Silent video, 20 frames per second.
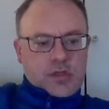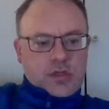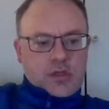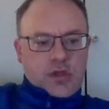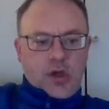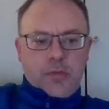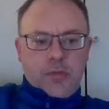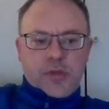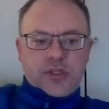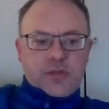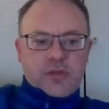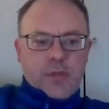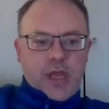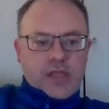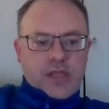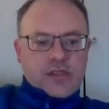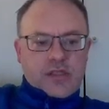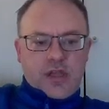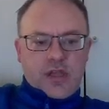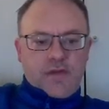Like bishop
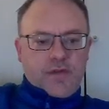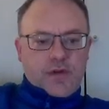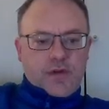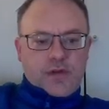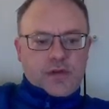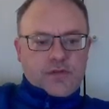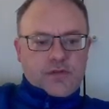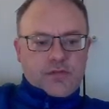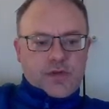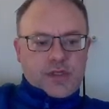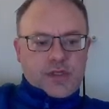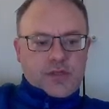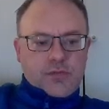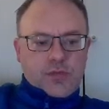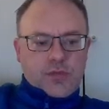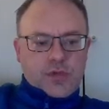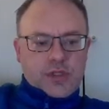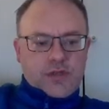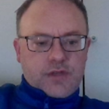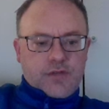a7 is
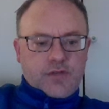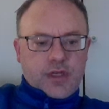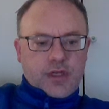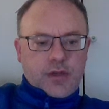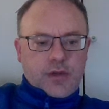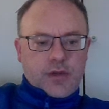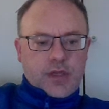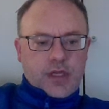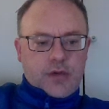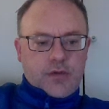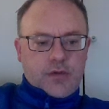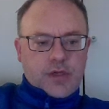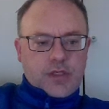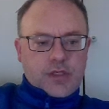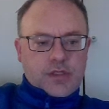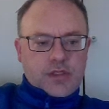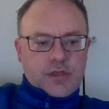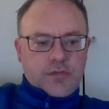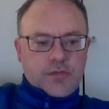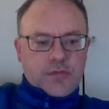reasonable, because if I go here he
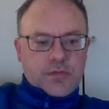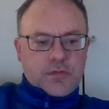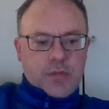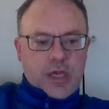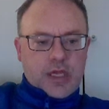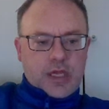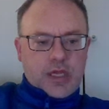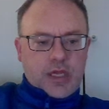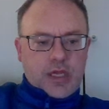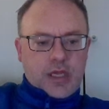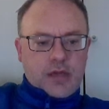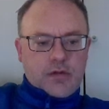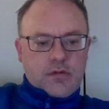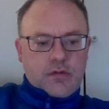just comes back again.